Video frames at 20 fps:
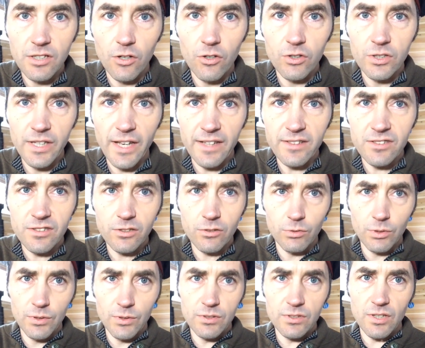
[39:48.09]
yes,
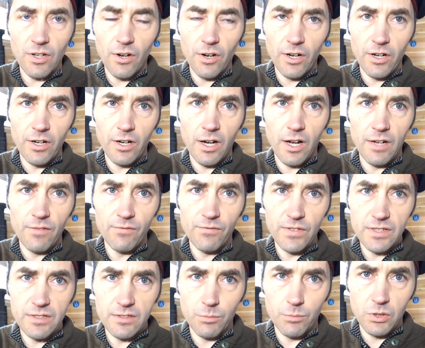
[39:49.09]
screws are a
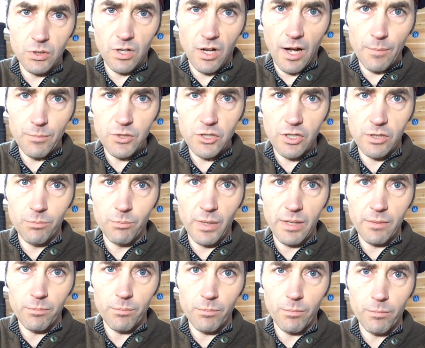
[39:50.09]
feasible option,
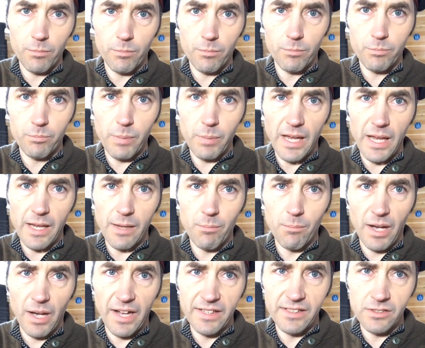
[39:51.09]
but pay
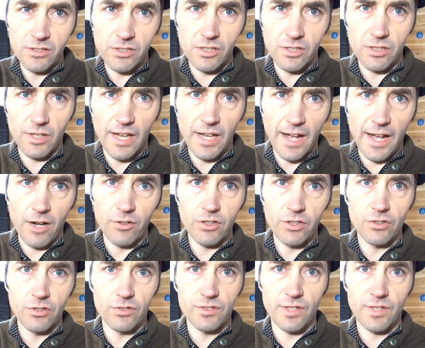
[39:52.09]
mind to how
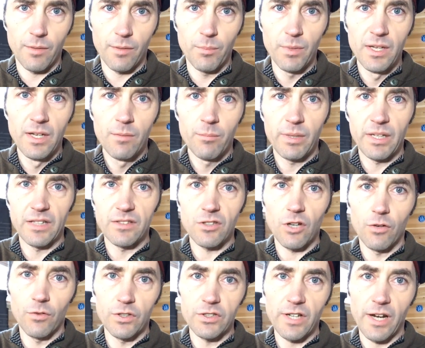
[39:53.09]
you use them, because
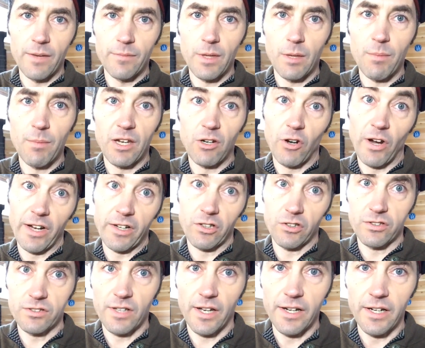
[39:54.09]
over time they may crack
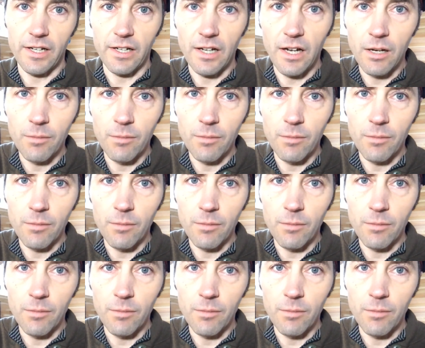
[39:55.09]
your siding.